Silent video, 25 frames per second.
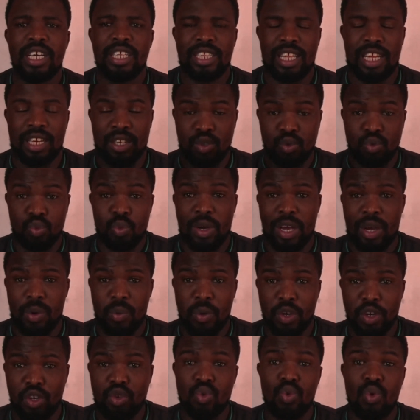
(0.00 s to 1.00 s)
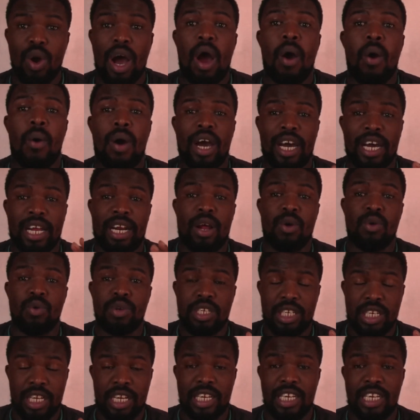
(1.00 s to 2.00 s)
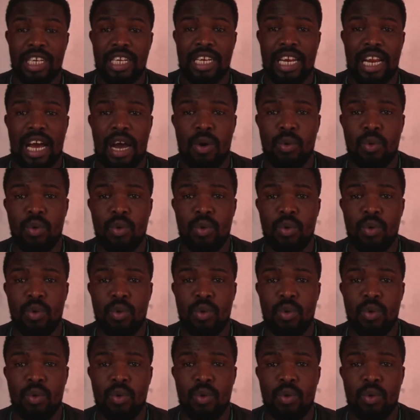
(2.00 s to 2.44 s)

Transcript: That is where we do our ground training now.